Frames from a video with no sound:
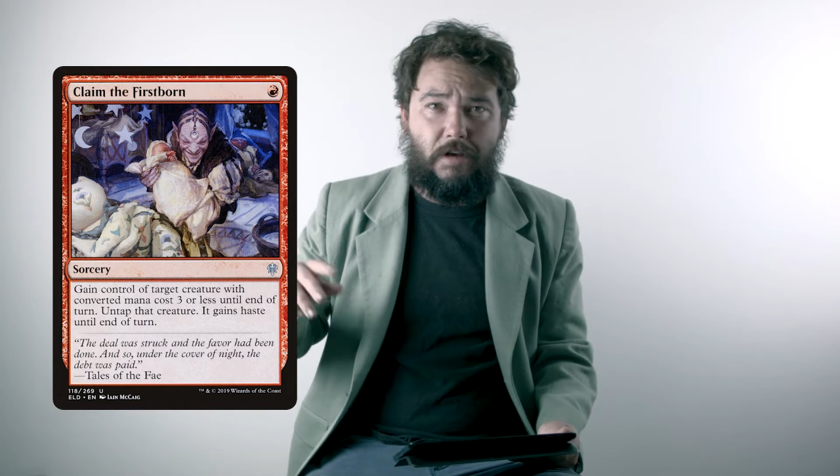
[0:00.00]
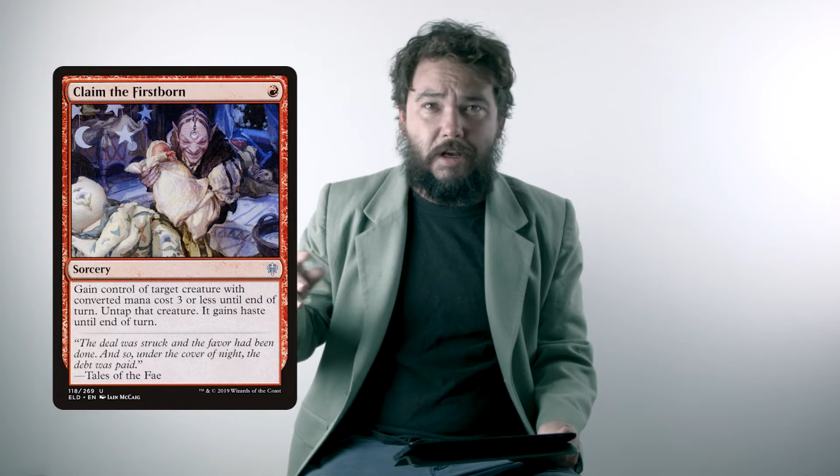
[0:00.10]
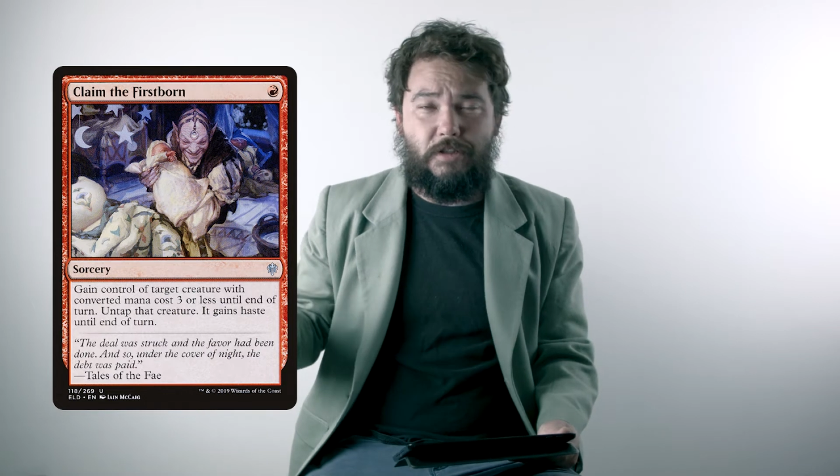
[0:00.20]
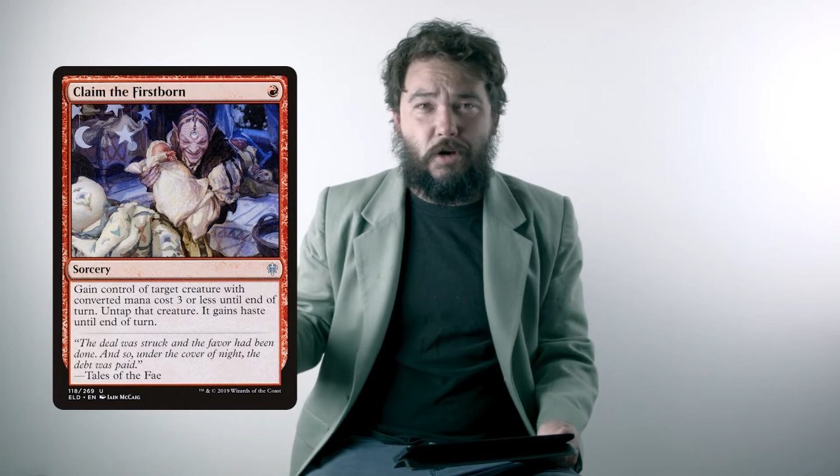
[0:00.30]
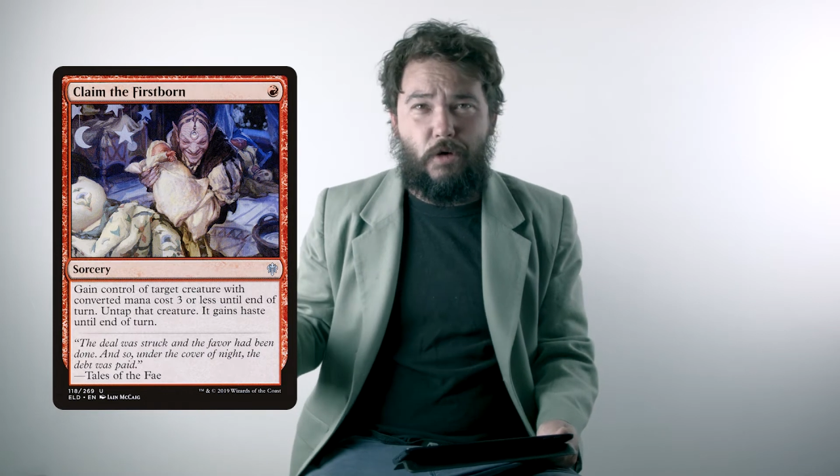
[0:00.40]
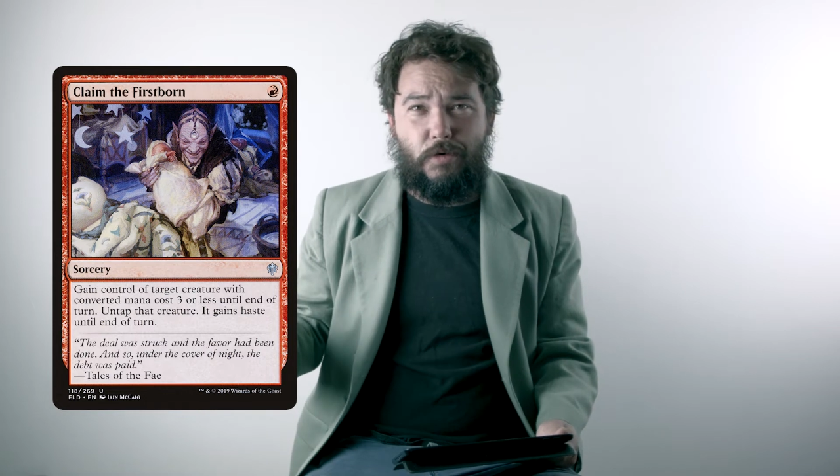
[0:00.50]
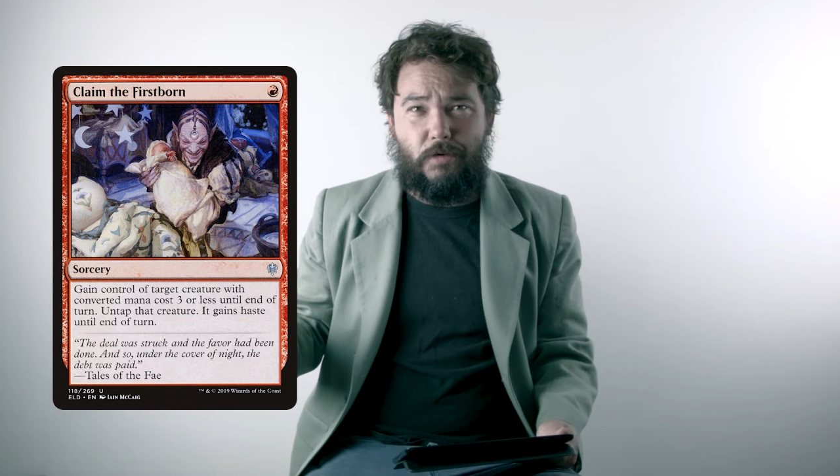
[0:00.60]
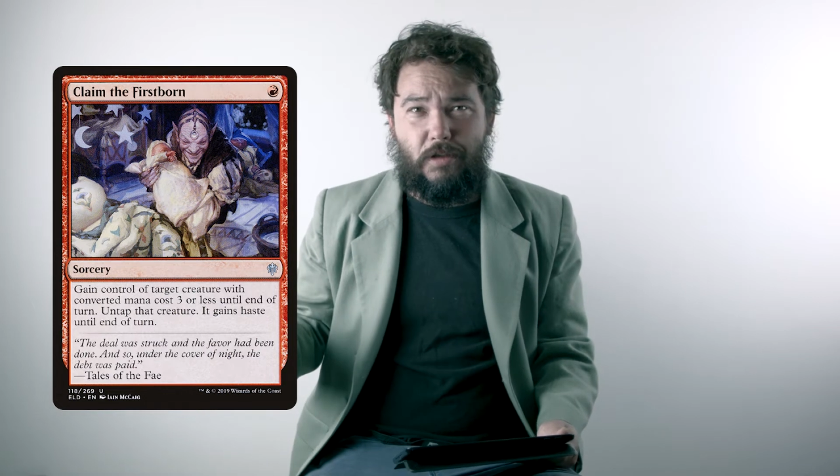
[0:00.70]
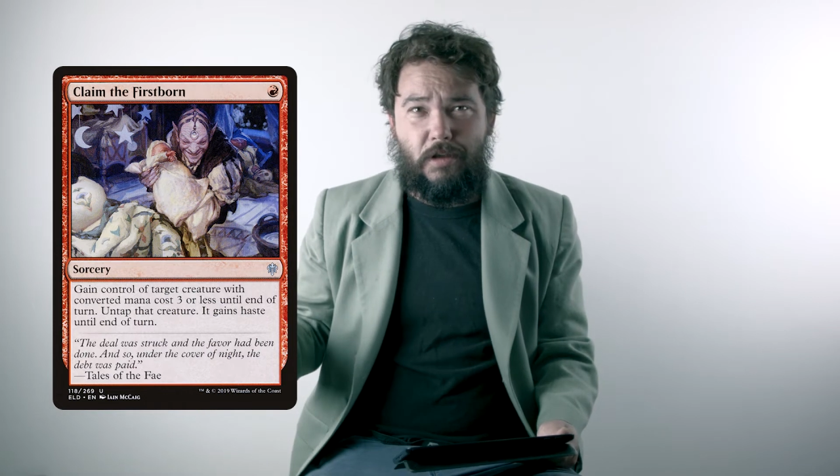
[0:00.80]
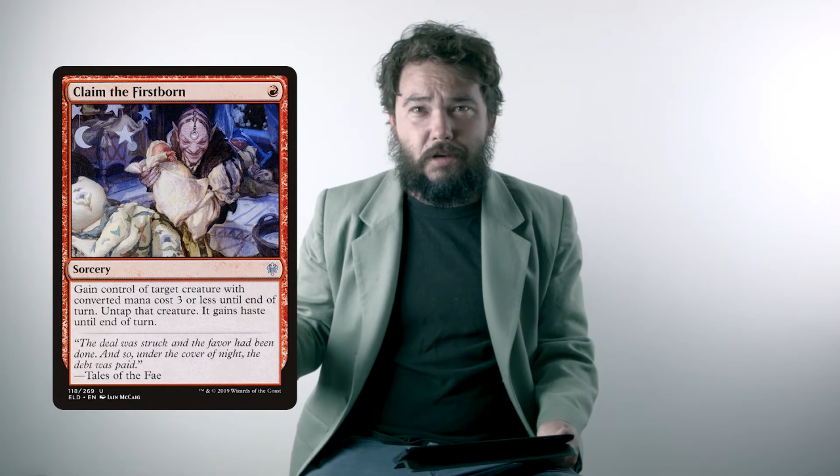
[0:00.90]
is older
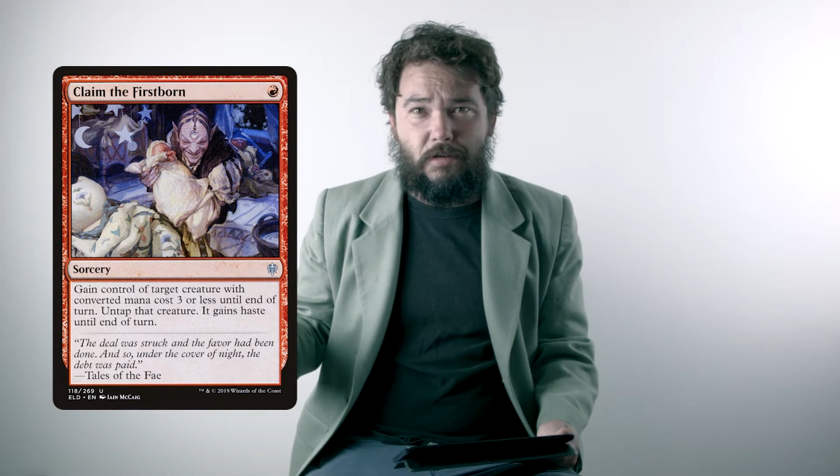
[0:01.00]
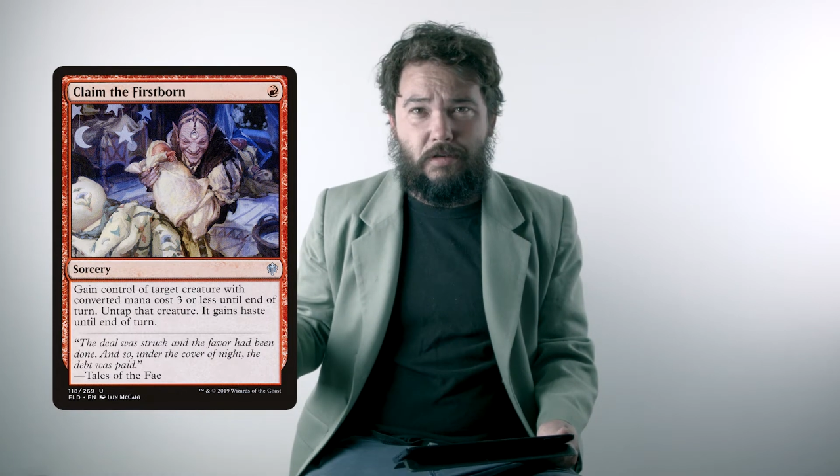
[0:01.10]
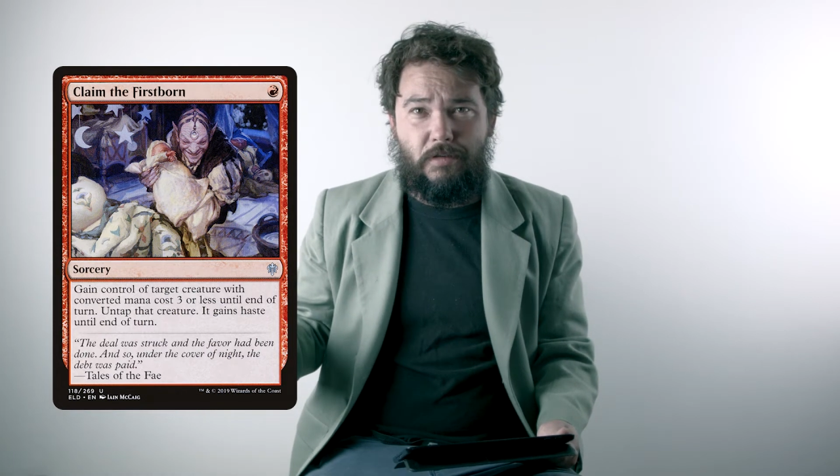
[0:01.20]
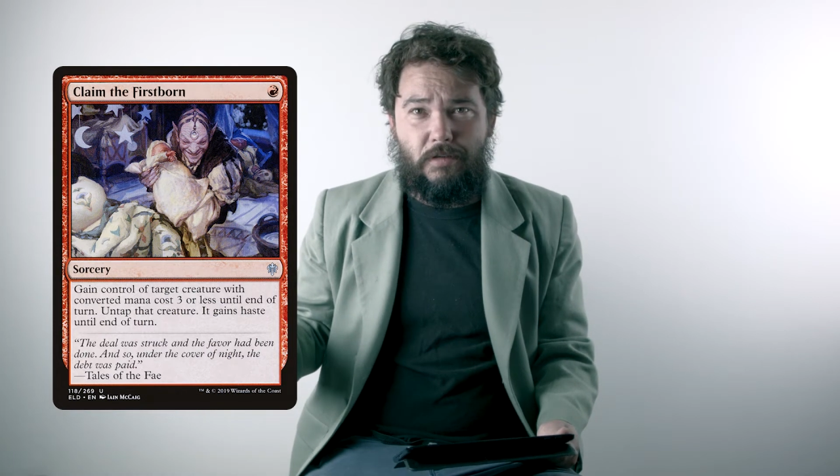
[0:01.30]
than